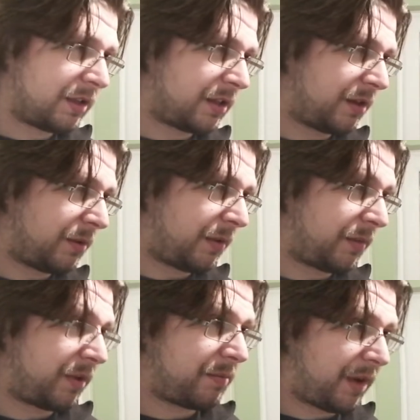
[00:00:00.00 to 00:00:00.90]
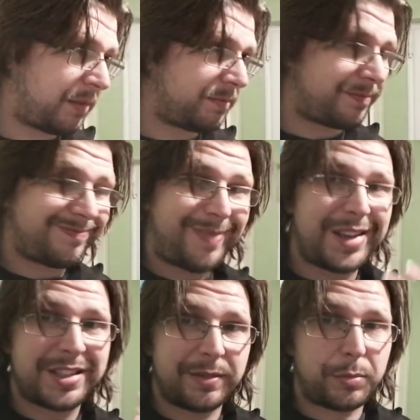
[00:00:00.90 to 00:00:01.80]
So
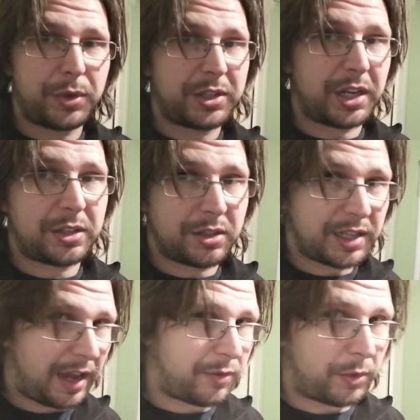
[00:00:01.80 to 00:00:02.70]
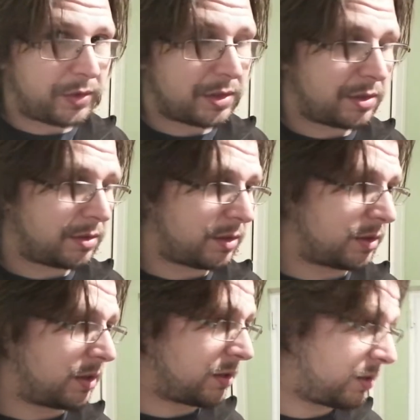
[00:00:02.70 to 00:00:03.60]
massive appreciation to everyone that's
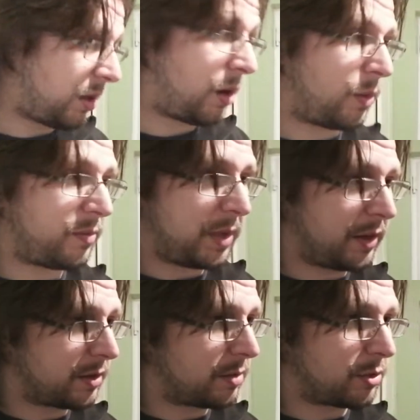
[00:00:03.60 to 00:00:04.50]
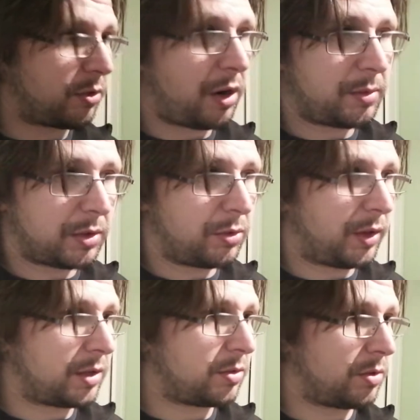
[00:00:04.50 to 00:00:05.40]
stuck with me, that subscribed and all
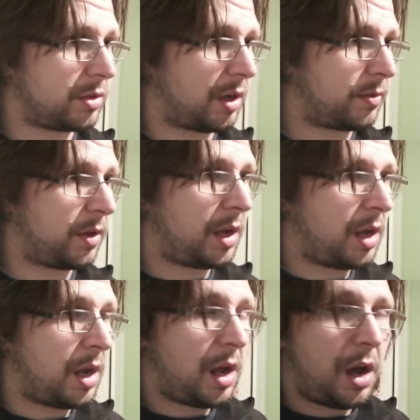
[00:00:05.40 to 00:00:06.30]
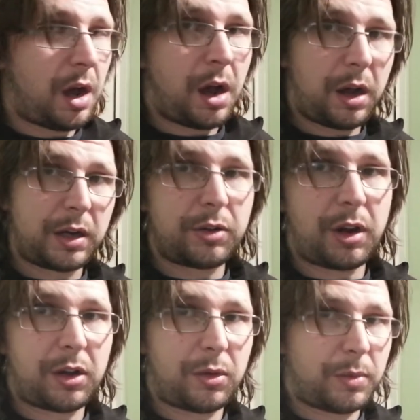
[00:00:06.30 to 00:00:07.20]
that sort of stuff. I'm going to
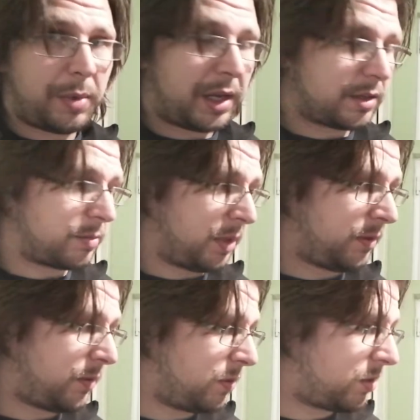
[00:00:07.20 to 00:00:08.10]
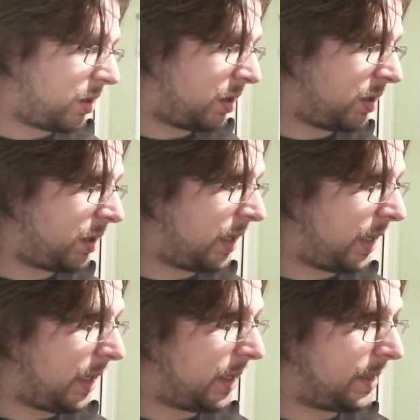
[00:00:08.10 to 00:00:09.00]
crack on with making some bee food,
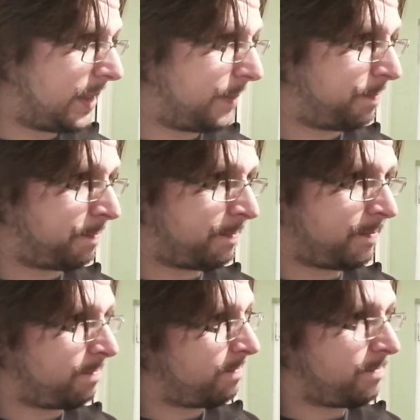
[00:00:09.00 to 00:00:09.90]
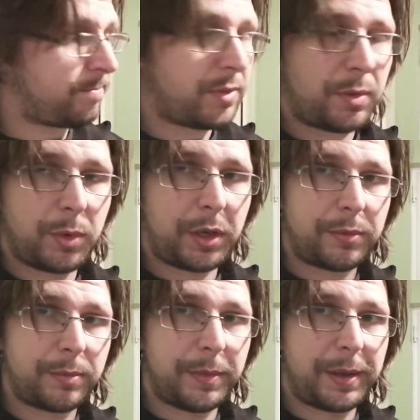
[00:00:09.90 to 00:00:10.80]
and we'll go
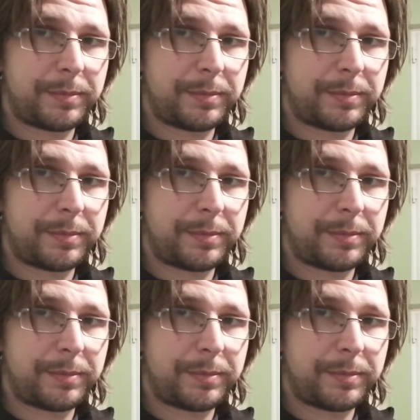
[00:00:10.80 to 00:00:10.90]
from there.